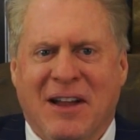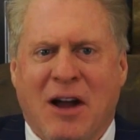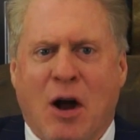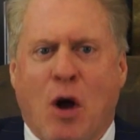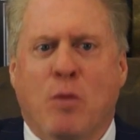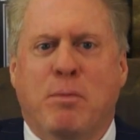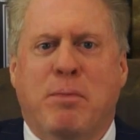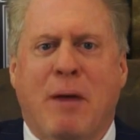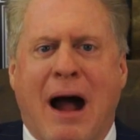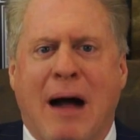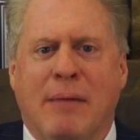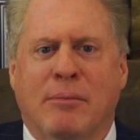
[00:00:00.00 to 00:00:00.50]

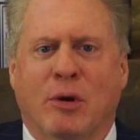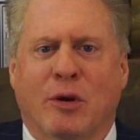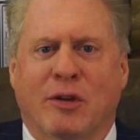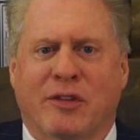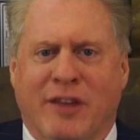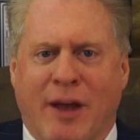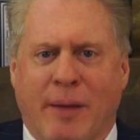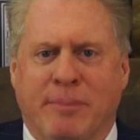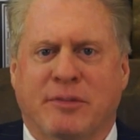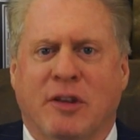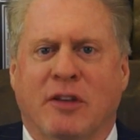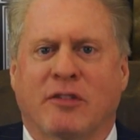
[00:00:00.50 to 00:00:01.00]
Obama
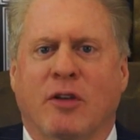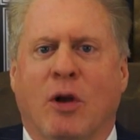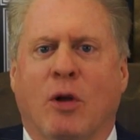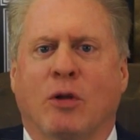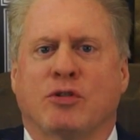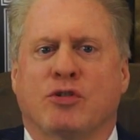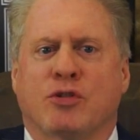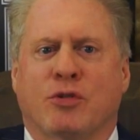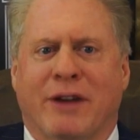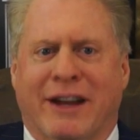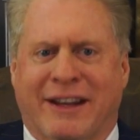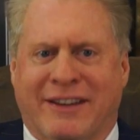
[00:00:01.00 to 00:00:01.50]
was up to his
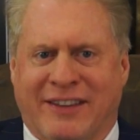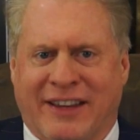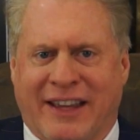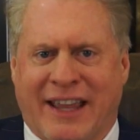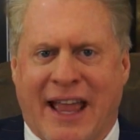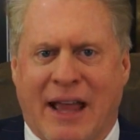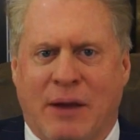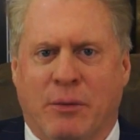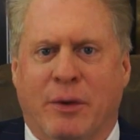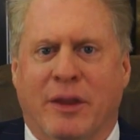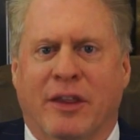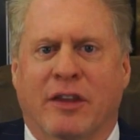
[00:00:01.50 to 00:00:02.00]
old tricks
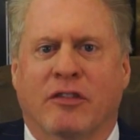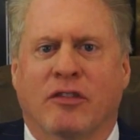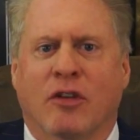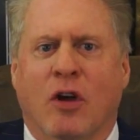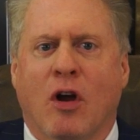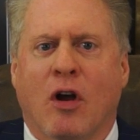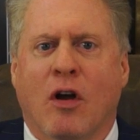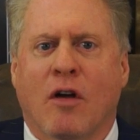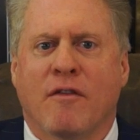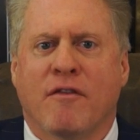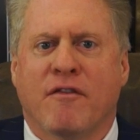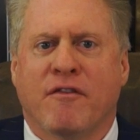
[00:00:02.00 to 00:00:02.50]
again with his
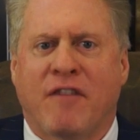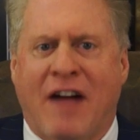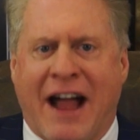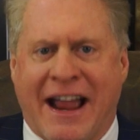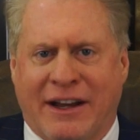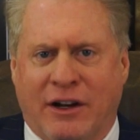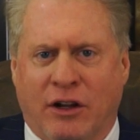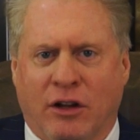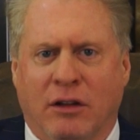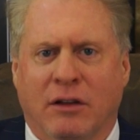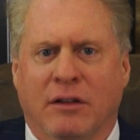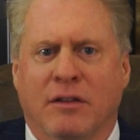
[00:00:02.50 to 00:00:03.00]

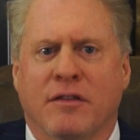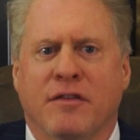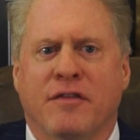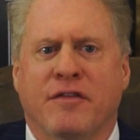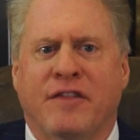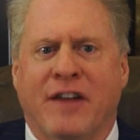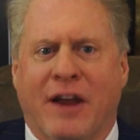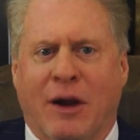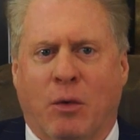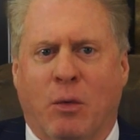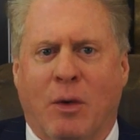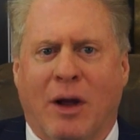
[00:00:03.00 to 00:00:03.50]
final
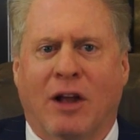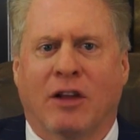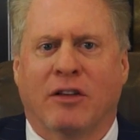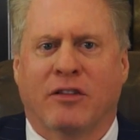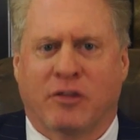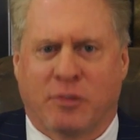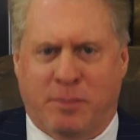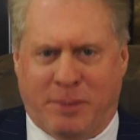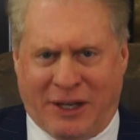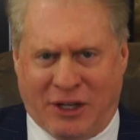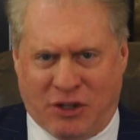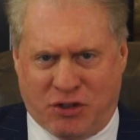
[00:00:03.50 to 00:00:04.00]
farewell
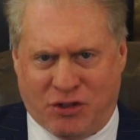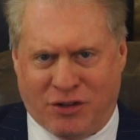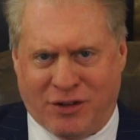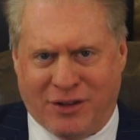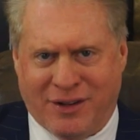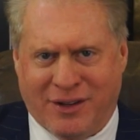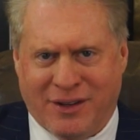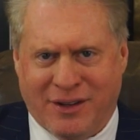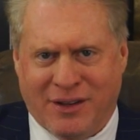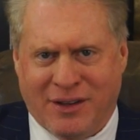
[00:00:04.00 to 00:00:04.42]
speech.